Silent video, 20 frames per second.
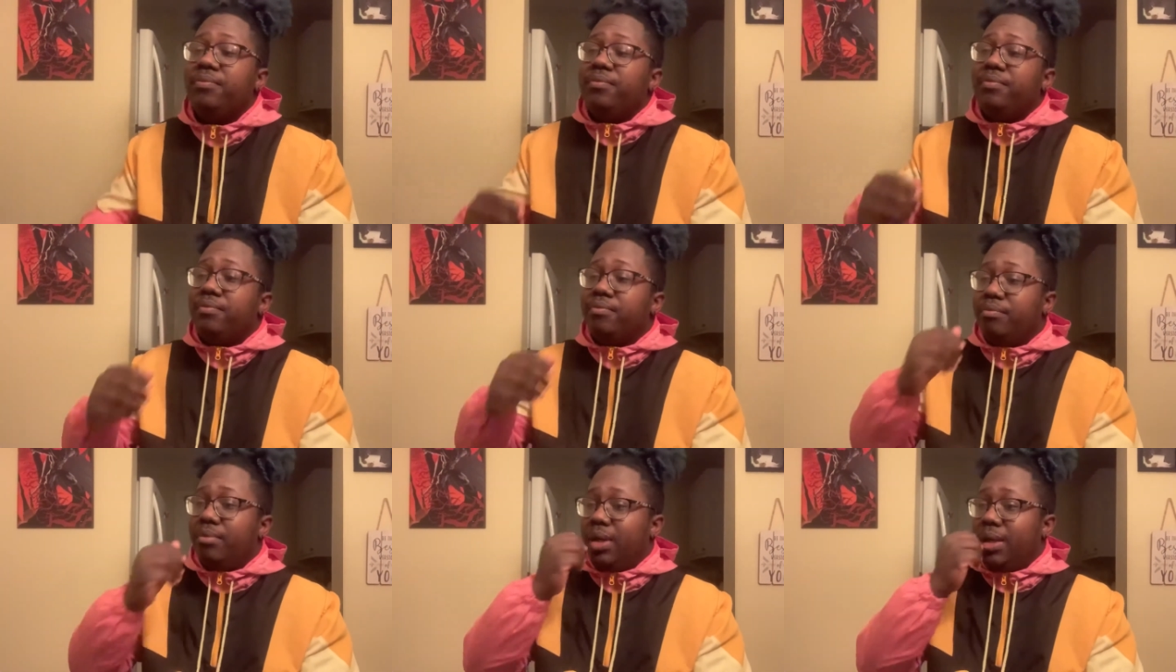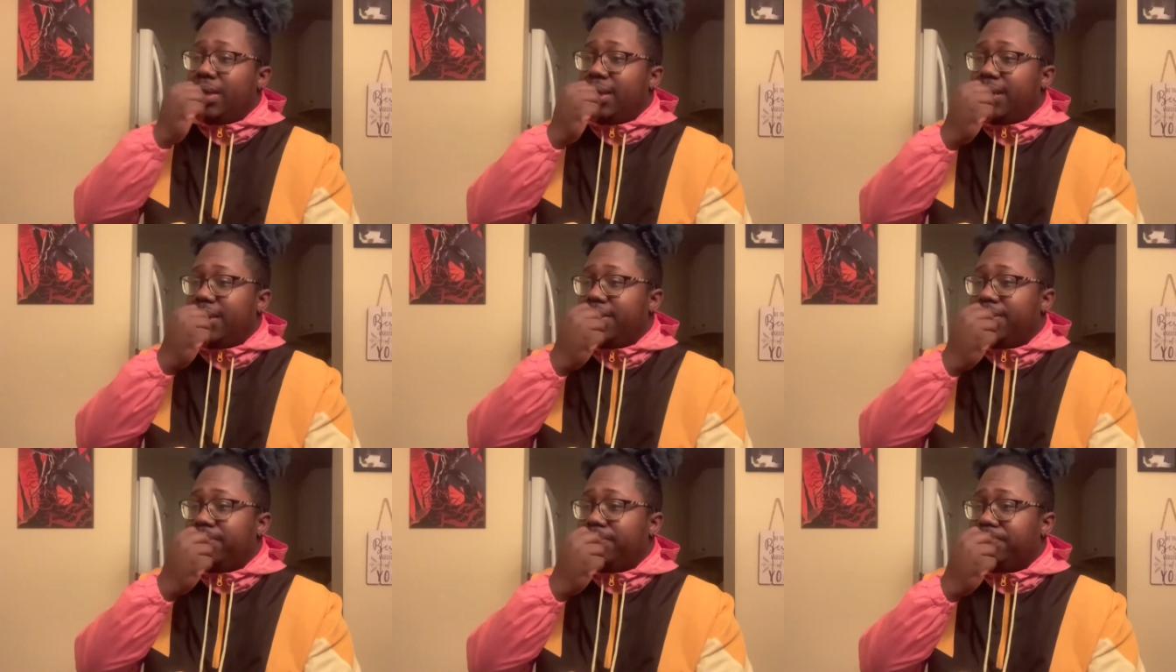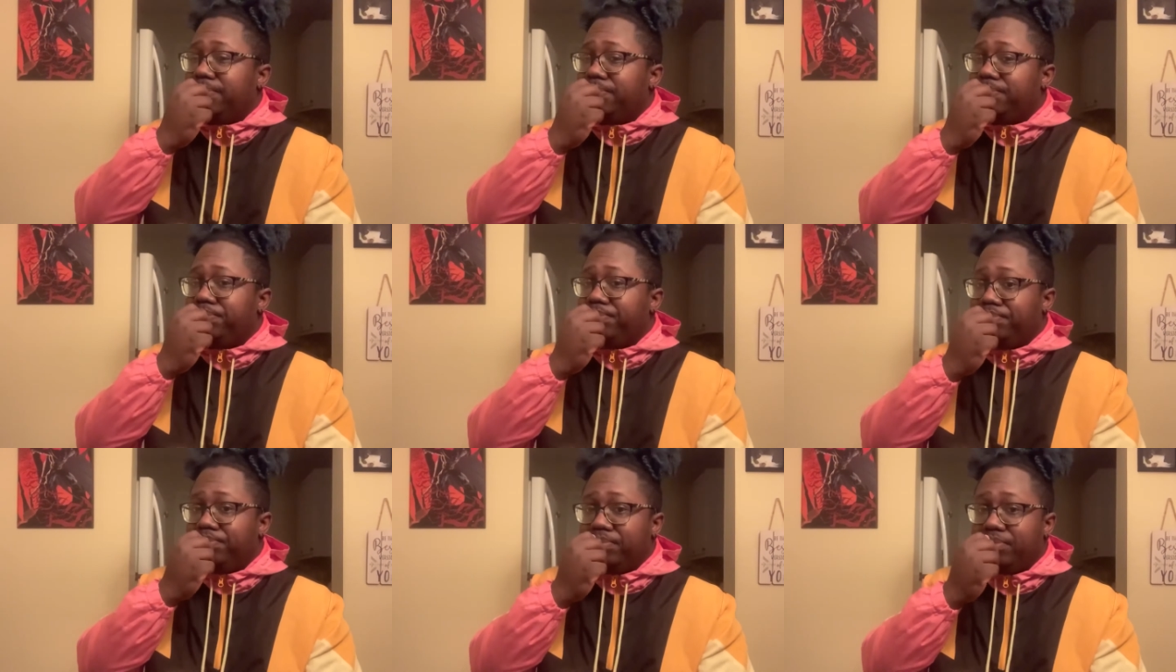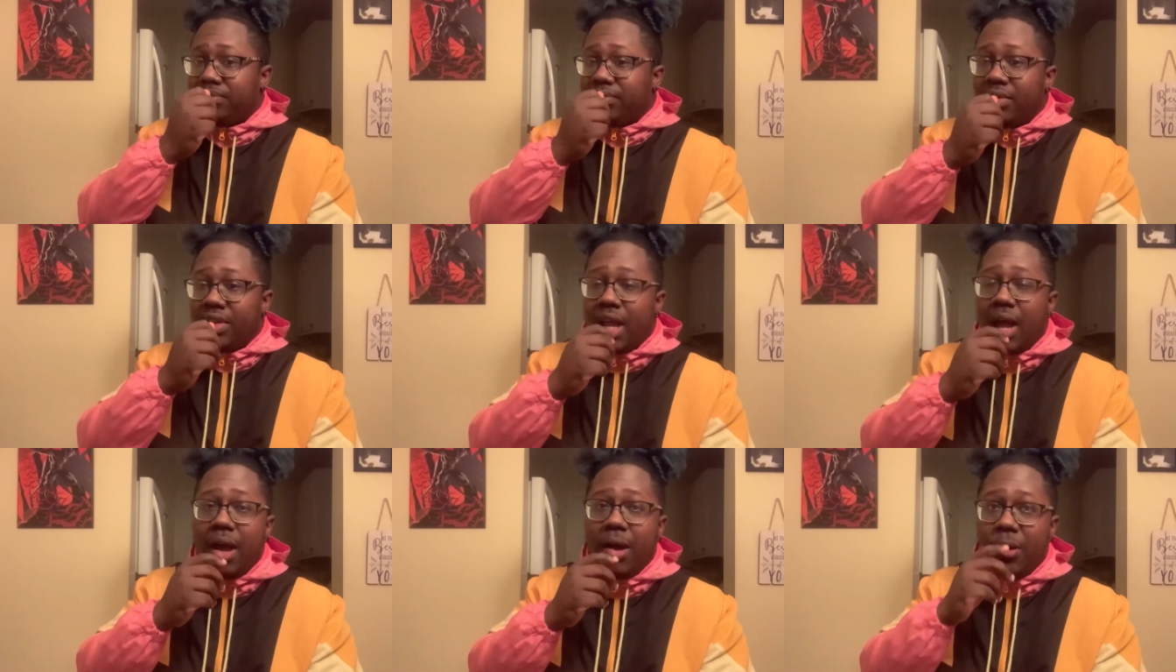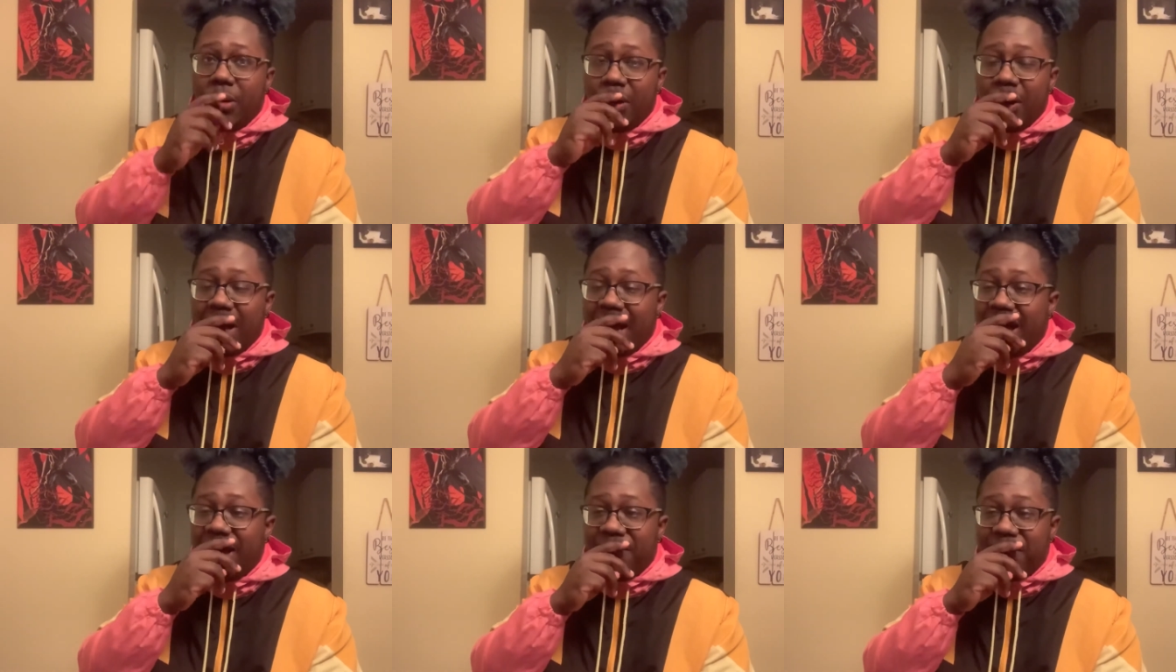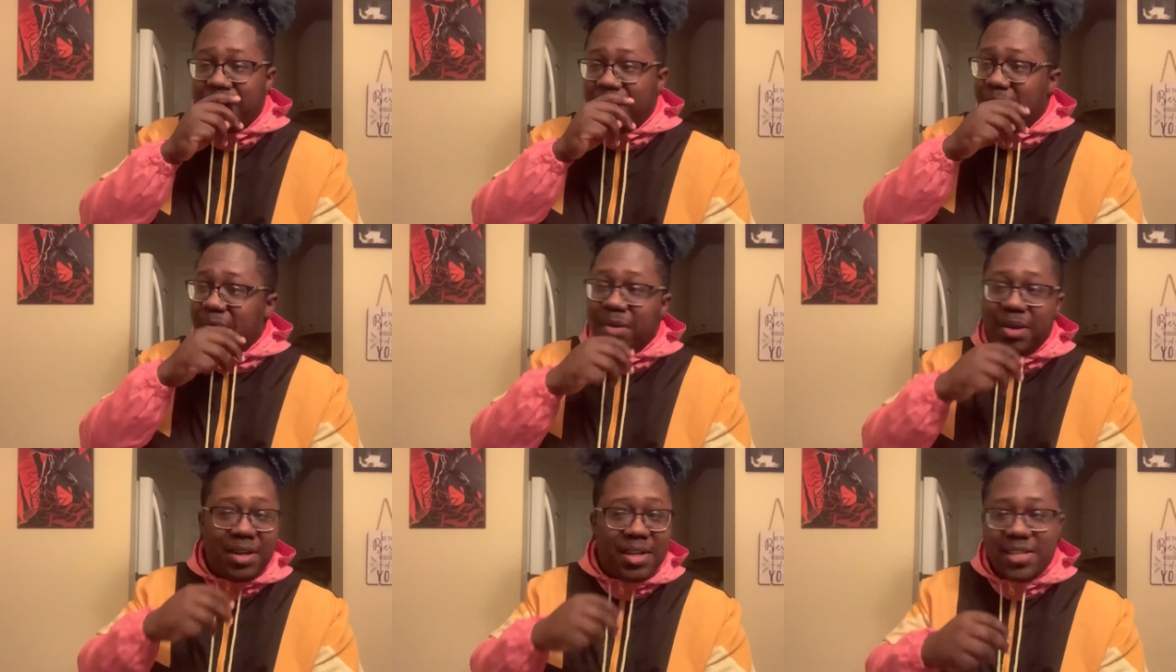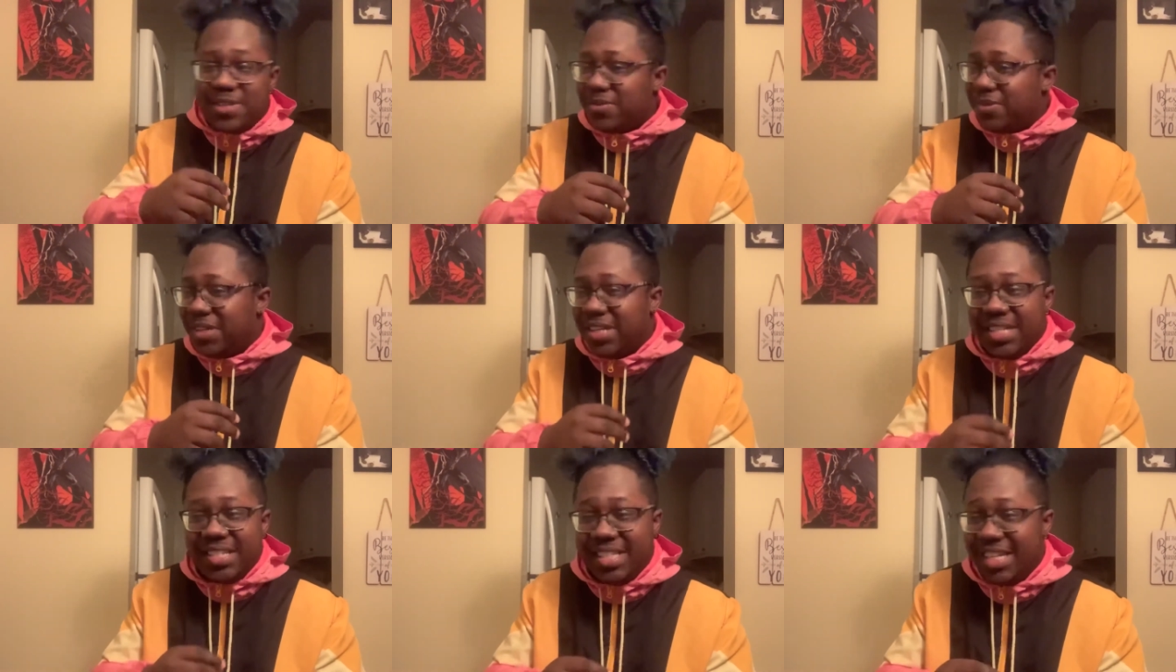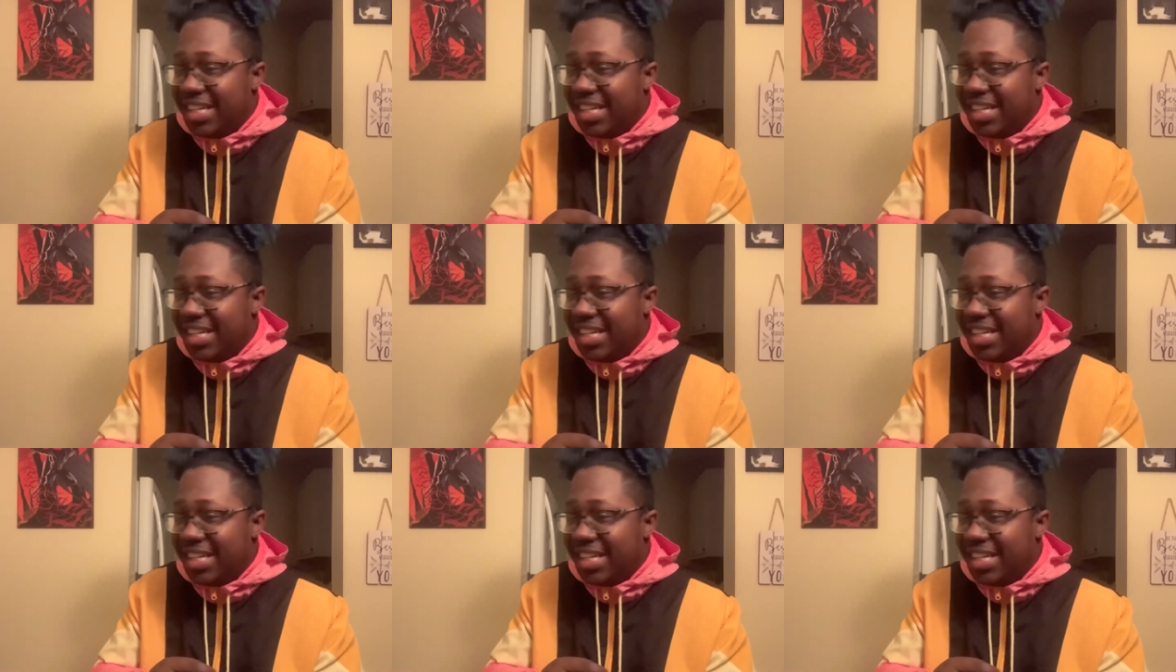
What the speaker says: But I don't know how I feel about this one.